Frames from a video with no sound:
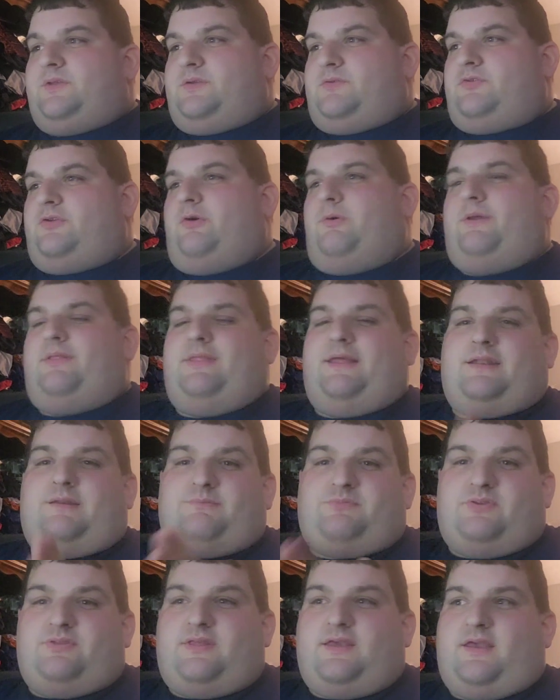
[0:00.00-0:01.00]
so it led
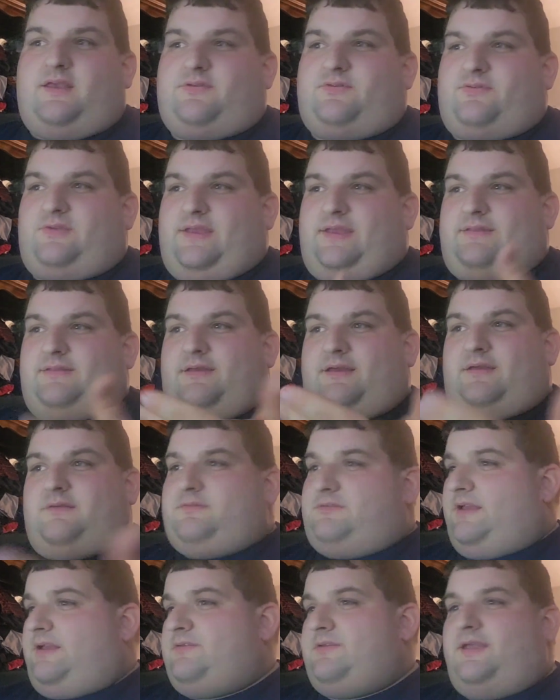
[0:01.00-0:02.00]
him to this and uh,
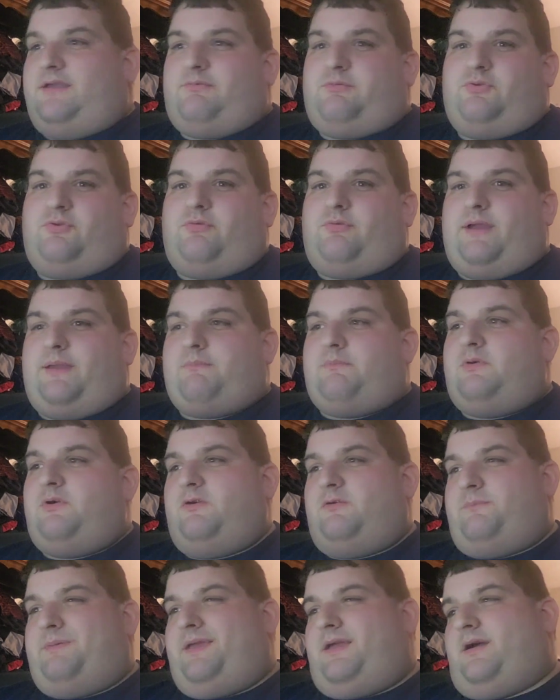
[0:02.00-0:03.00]
sounds like it was the right
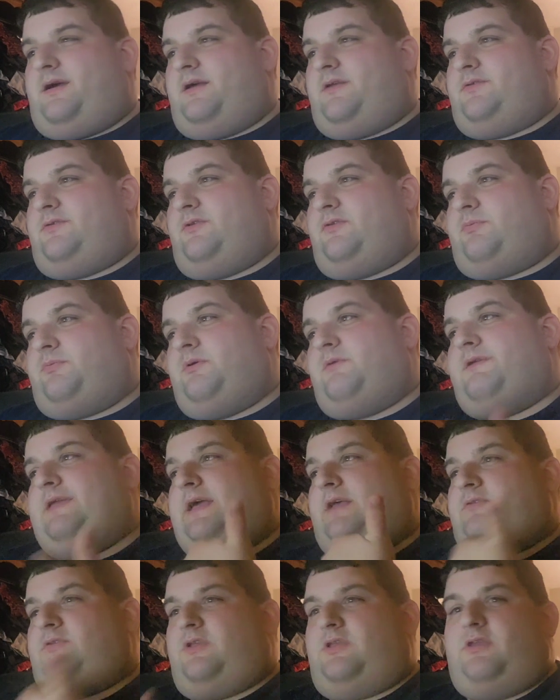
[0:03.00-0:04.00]
move because this movie
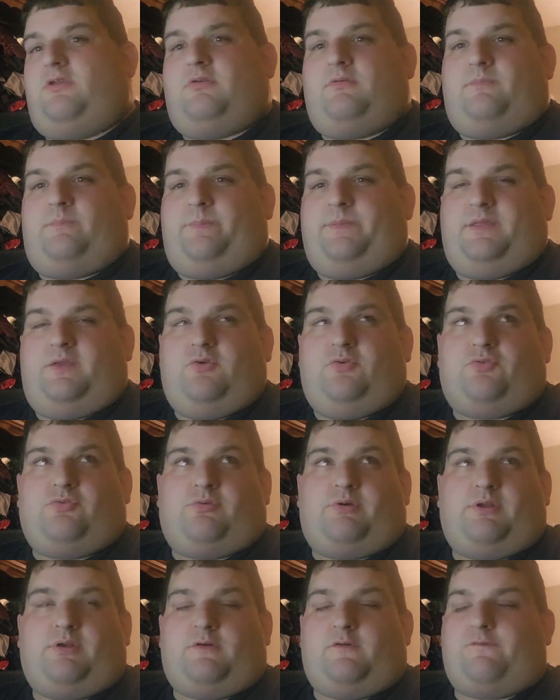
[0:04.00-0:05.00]
has a huge huge
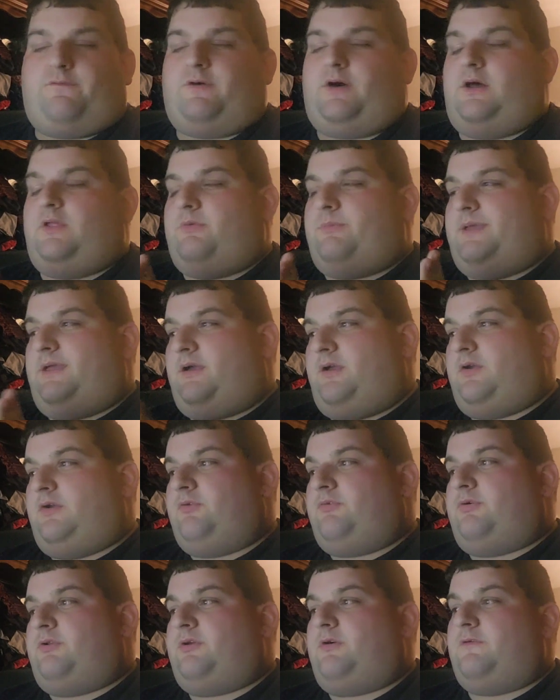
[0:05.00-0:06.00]
critical following, a
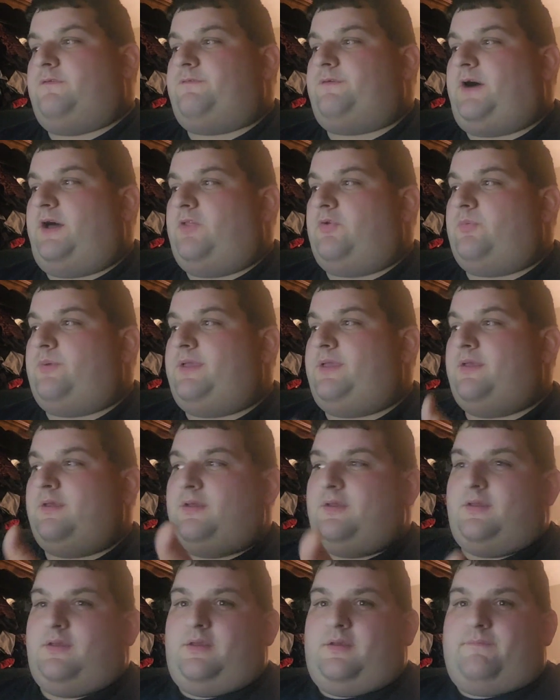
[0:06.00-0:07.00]
good critical following,
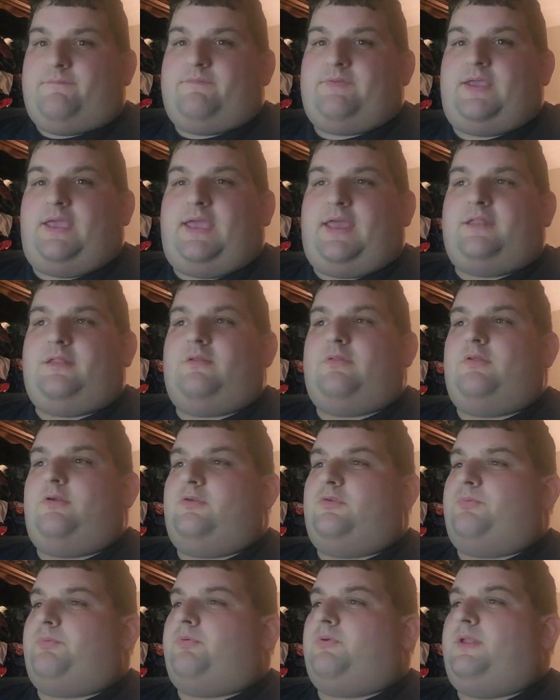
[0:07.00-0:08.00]
and it
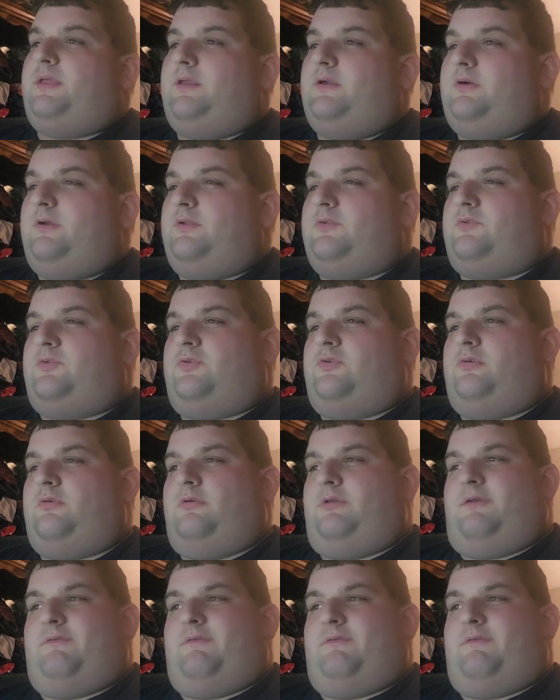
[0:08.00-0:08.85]
looks pretty good too.